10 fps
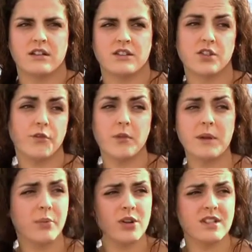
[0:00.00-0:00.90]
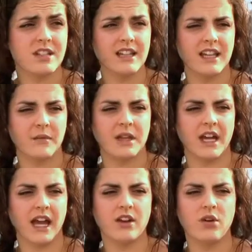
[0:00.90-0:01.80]
So for me personally, I
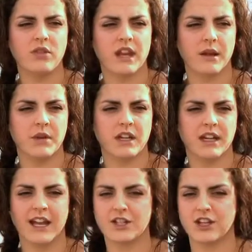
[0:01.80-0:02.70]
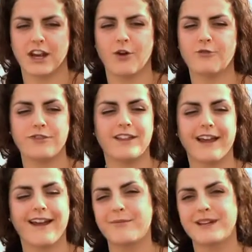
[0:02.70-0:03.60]
mean, I know that I'm going to catch it. I don't feel
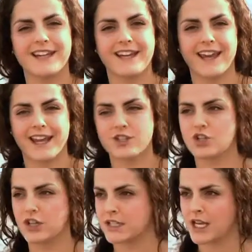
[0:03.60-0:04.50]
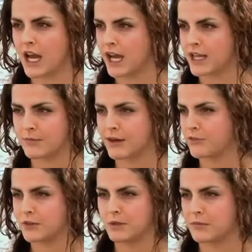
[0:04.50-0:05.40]
like I'm going to get cancer and die and I'm never
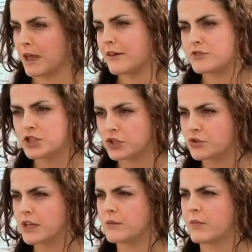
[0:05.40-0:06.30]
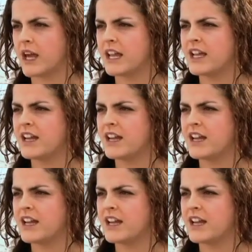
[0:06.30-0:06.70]
going to be able to have children, but